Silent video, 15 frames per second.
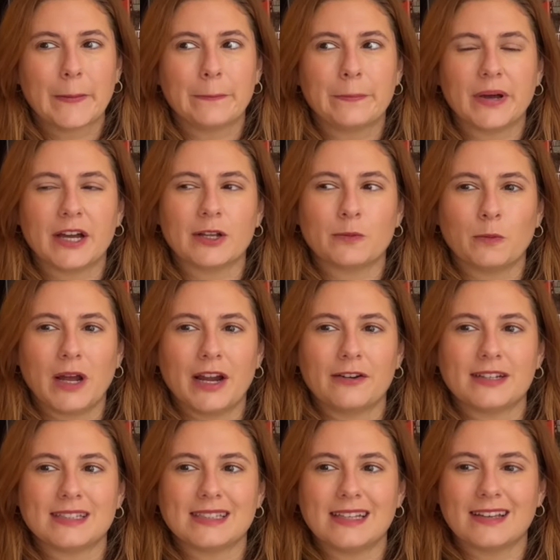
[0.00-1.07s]
But
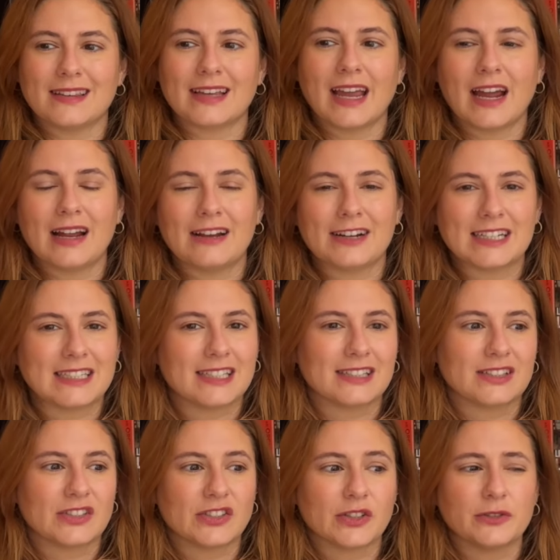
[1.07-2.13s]
whereas the other
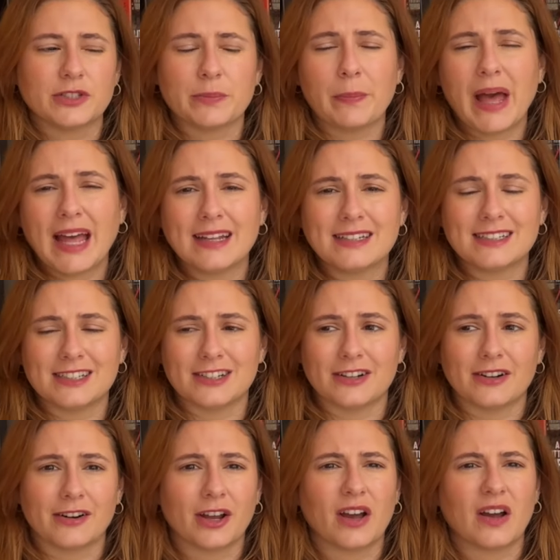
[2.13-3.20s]
characters are so dependent
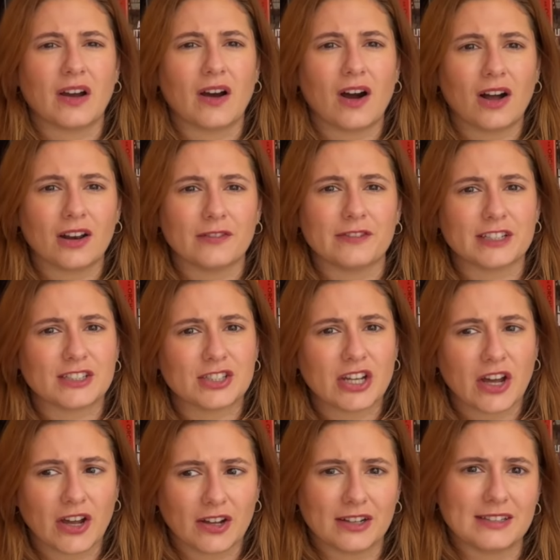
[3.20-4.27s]
on her, Oliver
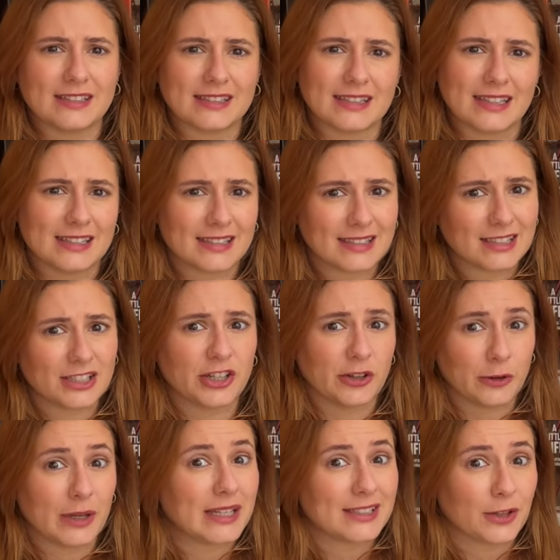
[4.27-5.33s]
turns this
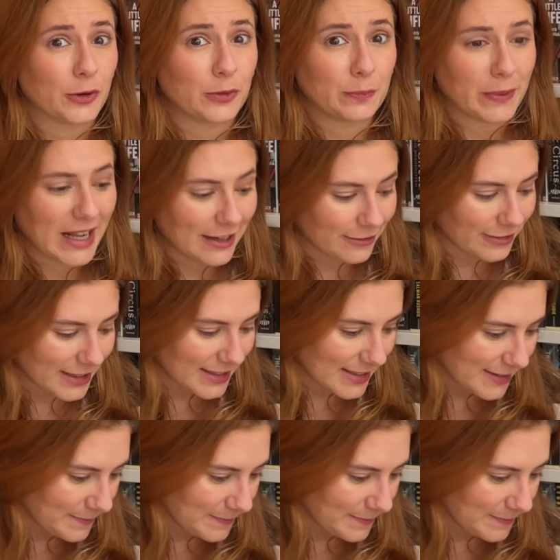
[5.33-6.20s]
to his own benefit.